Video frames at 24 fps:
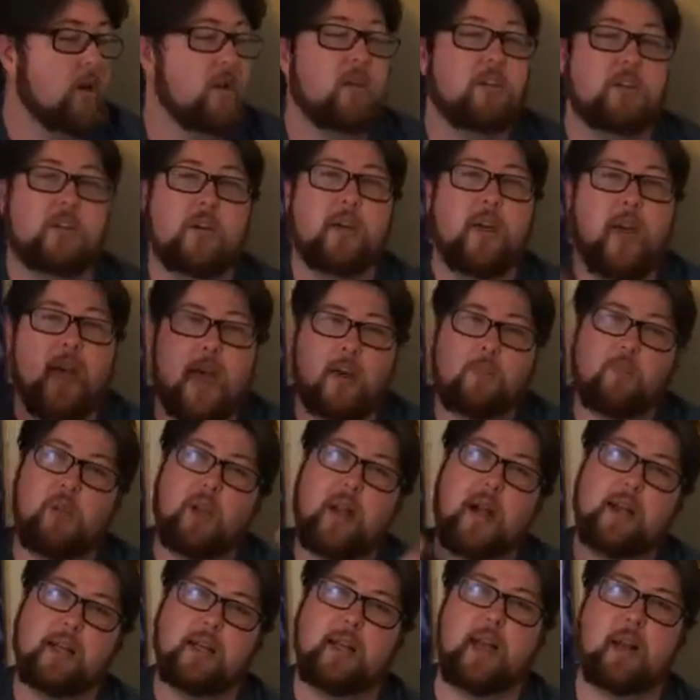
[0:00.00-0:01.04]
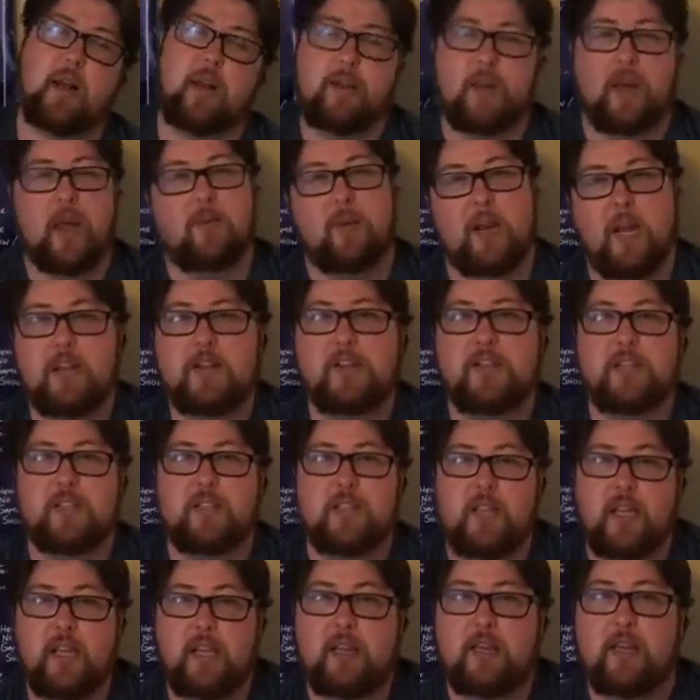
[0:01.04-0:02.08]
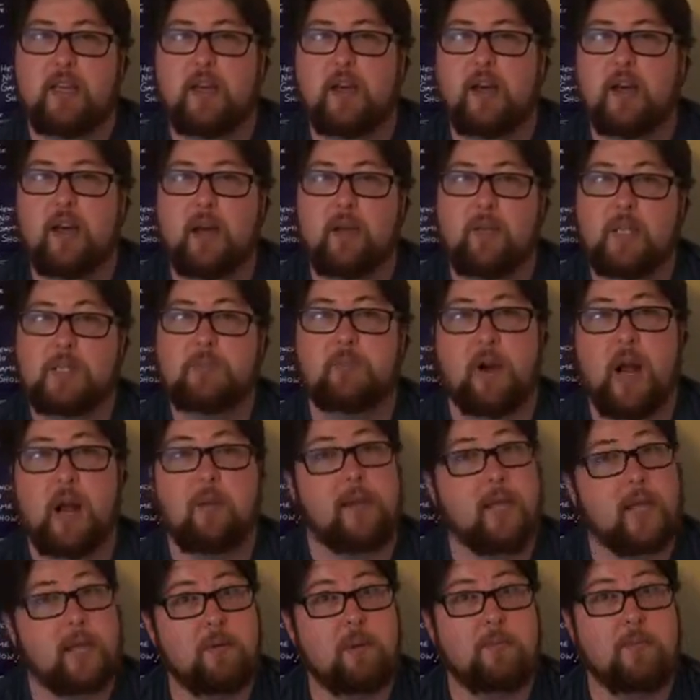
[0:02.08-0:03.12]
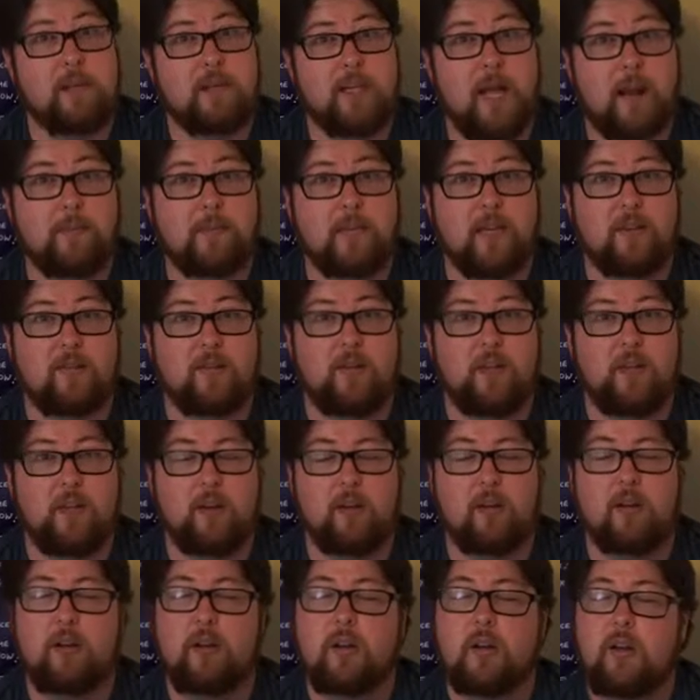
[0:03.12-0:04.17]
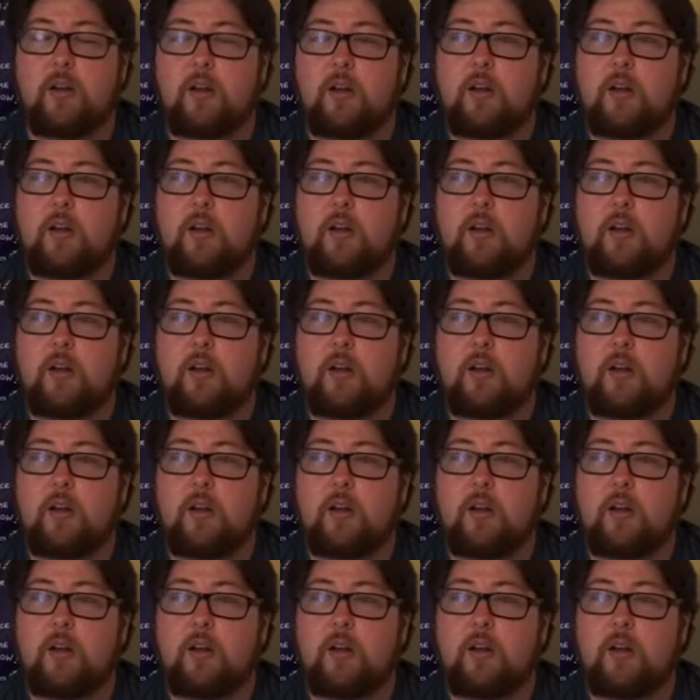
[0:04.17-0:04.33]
So yeah, I'm glad it got all the nominations it did. It's probably going to be in my top 10 for the year.